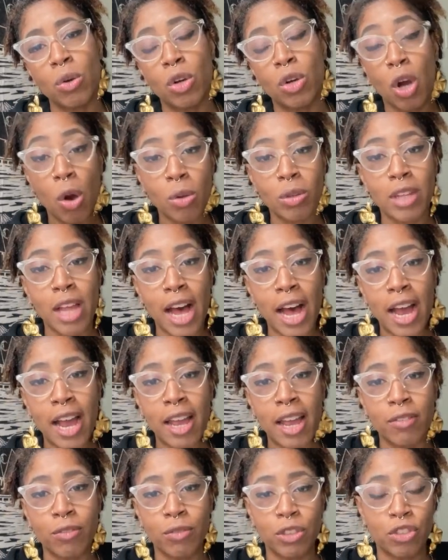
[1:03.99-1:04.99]
go
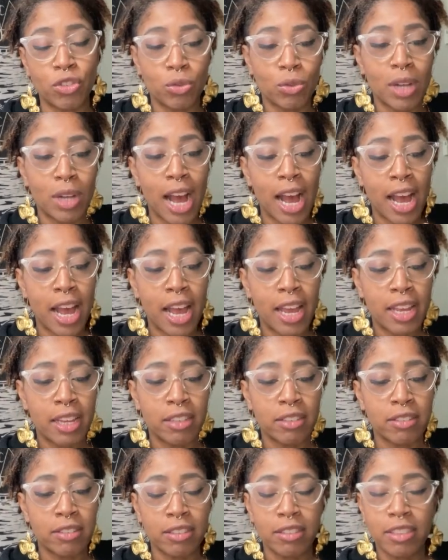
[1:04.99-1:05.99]
live with you
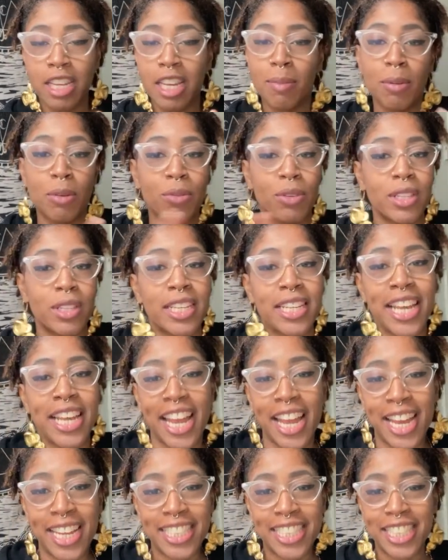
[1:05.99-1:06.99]
guys, just keep it really
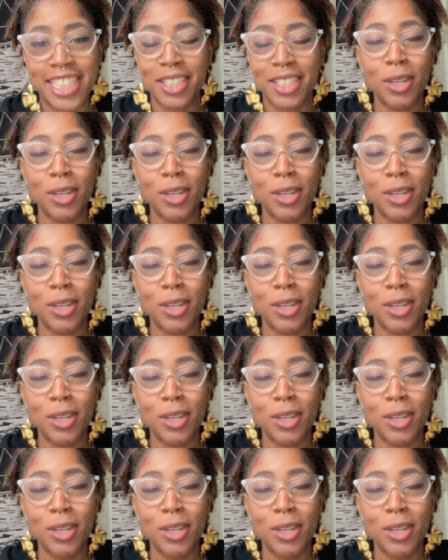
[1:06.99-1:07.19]
candid.